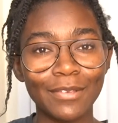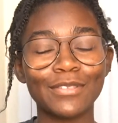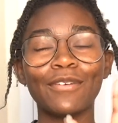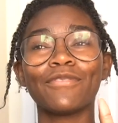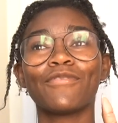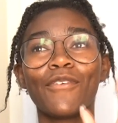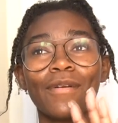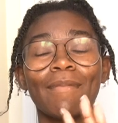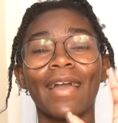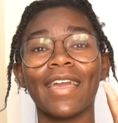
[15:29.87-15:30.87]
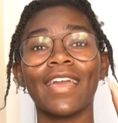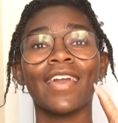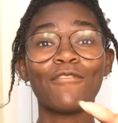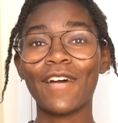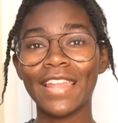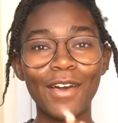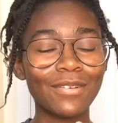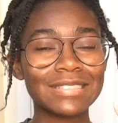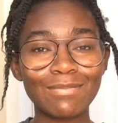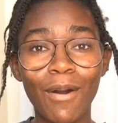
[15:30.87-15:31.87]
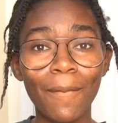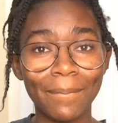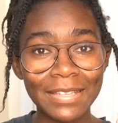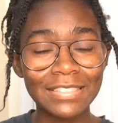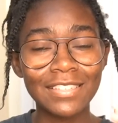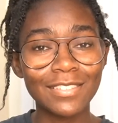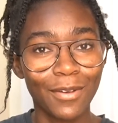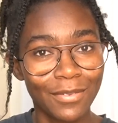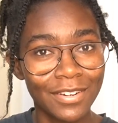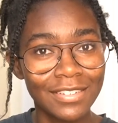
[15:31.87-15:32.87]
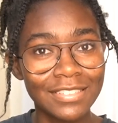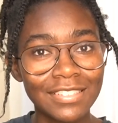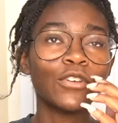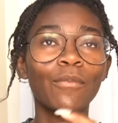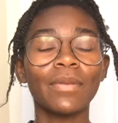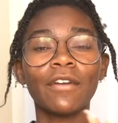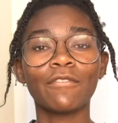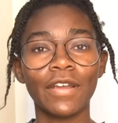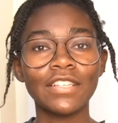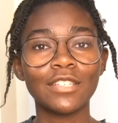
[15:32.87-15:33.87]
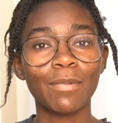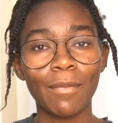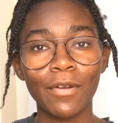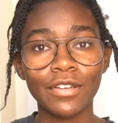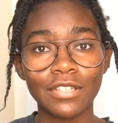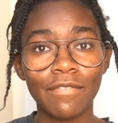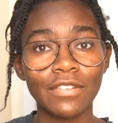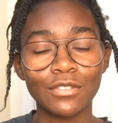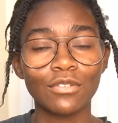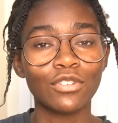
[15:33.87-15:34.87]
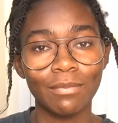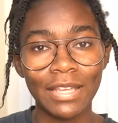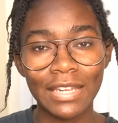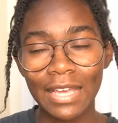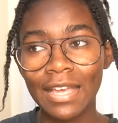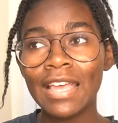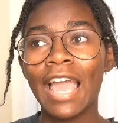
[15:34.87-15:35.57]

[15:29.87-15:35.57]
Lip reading: So for my fellow small business owners, don't be afraid to promote yourself on social media,